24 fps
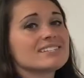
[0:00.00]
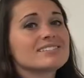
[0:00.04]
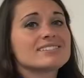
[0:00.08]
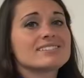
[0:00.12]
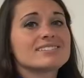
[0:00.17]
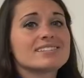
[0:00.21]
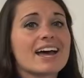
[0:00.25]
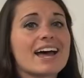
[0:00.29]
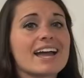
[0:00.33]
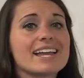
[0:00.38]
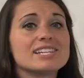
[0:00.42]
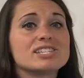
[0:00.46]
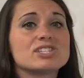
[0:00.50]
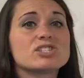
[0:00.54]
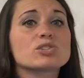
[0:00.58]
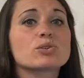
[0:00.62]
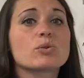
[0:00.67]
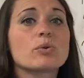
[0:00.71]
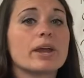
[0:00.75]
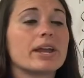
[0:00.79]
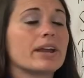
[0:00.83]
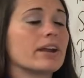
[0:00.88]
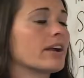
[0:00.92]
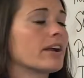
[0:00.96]
side
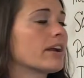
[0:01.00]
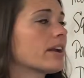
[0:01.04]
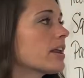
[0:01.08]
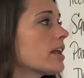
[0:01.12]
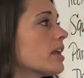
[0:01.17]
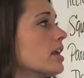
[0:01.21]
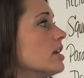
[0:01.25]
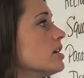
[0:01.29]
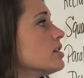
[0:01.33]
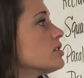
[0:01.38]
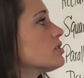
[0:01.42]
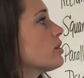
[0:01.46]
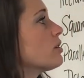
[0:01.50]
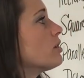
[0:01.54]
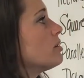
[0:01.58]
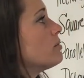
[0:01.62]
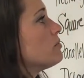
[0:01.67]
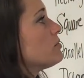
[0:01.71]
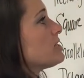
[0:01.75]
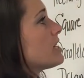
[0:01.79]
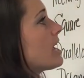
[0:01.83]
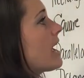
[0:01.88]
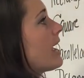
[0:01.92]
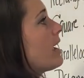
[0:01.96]
squared. So
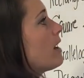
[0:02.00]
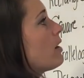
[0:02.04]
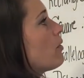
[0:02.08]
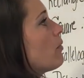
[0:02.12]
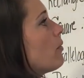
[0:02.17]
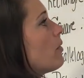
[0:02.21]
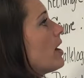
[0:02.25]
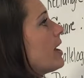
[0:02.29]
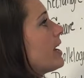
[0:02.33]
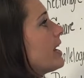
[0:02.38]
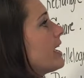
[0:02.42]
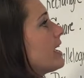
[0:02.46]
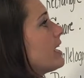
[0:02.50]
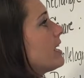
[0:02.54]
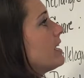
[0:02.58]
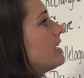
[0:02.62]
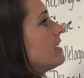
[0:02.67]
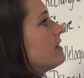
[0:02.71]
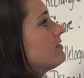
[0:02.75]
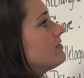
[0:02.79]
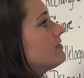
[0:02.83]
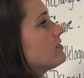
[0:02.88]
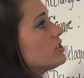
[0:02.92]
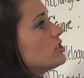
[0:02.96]
you take what it
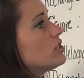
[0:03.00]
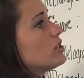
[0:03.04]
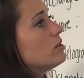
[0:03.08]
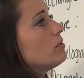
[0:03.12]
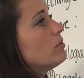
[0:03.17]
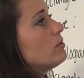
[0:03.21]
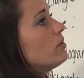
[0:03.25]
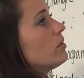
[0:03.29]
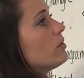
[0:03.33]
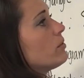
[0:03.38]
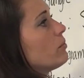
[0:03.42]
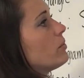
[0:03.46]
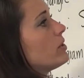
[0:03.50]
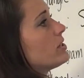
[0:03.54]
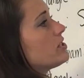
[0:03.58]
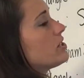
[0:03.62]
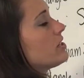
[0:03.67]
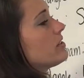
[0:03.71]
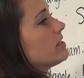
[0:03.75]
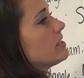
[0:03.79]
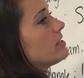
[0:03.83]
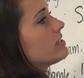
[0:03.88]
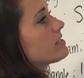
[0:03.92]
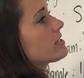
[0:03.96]
gives you, which
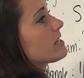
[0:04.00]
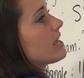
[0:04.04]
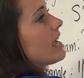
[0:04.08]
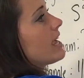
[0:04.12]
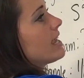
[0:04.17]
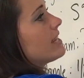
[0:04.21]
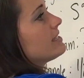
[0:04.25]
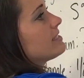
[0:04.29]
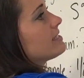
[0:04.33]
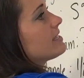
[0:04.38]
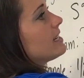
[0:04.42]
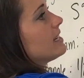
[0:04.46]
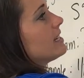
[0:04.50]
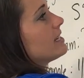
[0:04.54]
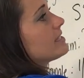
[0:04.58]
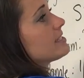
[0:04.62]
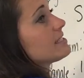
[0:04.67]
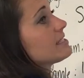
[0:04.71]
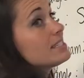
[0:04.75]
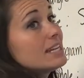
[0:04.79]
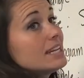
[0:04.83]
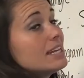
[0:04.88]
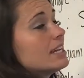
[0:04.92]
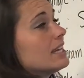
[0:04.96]
in this case is
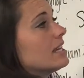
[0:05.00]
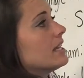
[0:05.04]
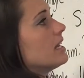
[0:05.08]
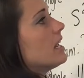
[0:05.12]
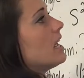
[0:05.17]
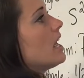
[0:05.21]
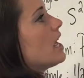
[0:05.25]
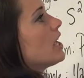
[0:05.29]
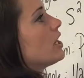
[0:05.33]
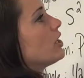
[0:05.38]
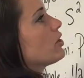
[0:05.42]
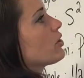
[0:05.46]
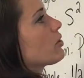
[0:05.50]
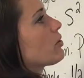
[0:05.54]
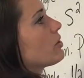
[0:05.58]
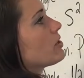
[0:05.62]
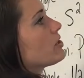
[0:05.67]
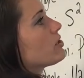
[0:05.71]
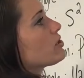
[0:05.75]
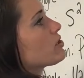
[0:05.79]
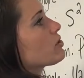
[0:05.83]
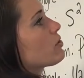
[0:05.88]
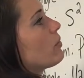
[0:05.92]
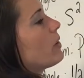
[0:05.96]
10, you're going
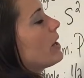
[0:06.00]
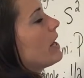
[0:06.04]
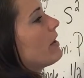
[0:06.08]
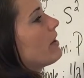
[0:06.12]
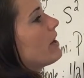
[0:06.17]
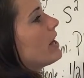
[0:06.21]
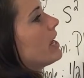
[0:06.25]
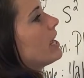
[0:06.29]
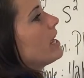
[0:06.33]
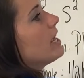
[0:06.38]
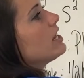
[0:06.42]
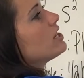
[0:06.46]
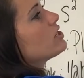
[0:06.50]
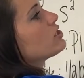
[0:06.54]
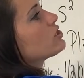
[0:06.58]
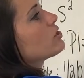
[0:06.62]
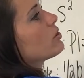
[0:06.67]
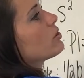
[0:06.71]
to square it. So